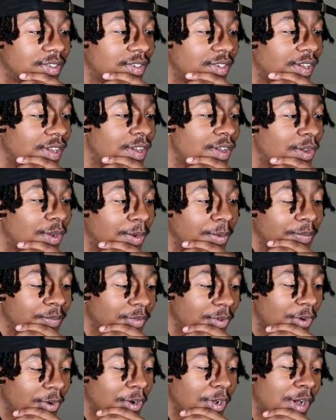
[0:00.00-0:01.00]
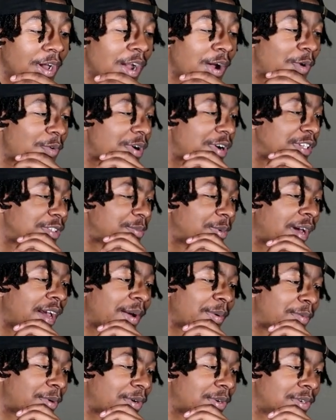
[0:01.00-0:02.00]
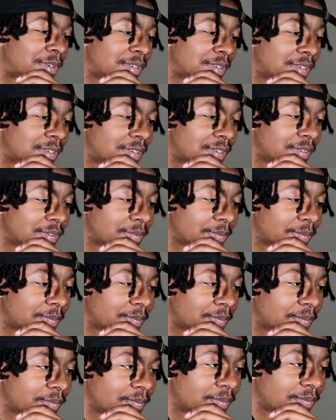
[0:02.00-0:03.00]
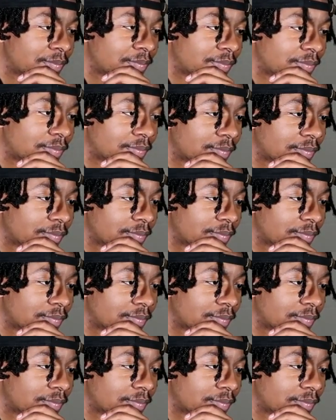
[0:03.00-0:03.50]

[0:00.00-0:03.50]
Damn, hold on, I alright, that's bad, bro. Precious caught. From